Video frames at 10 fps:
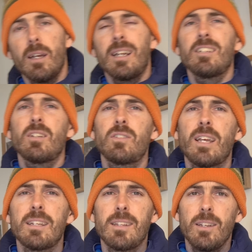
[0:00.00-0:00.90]
And as I've
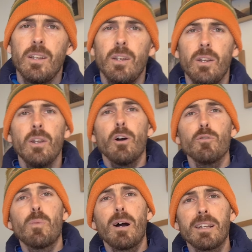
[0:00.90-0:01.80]
said, no,
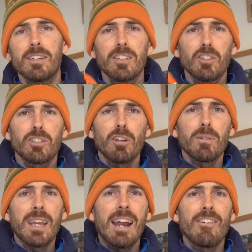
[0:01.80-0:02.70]
partly because I just don't
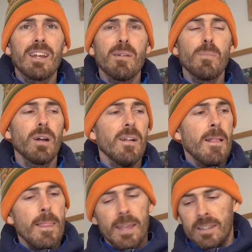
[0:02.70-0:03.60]
carry it, but
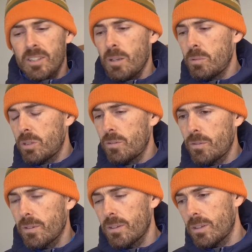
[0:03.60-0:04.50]
in terms
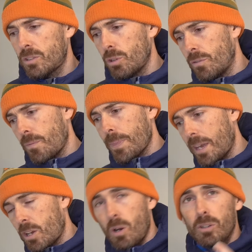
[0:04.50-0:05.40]
of sort of a
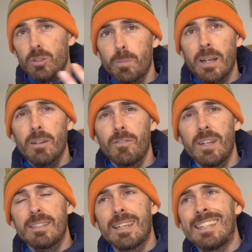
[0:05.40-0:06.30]
cost
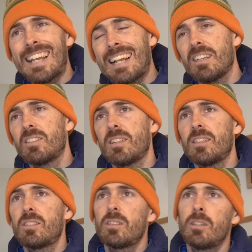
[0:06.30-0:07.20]
benefit
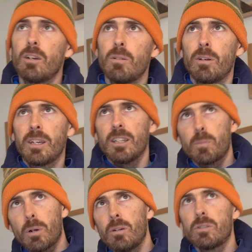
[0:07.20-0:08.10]
analysis, looking at the
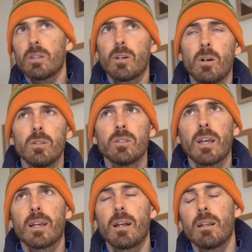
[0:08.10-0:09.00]
pros and cons,
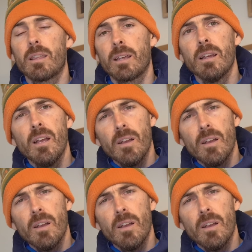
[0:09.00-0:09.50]
that kind of thing,